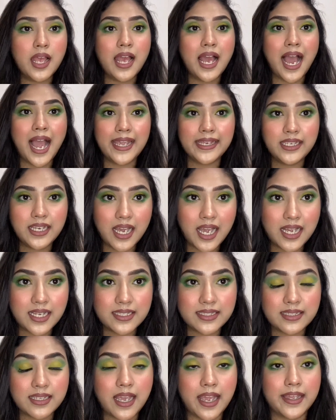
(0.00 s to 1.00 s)
Hi
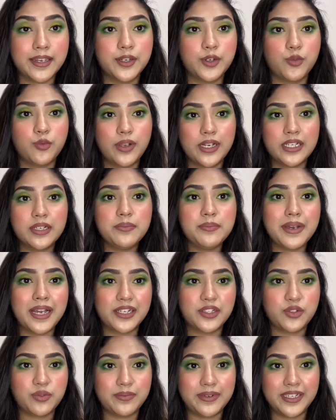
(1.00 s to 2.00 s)
guys and welcome back
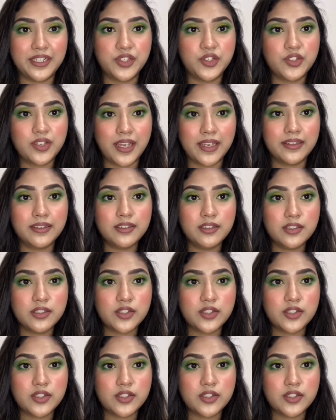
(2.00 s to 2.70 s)
to my channel.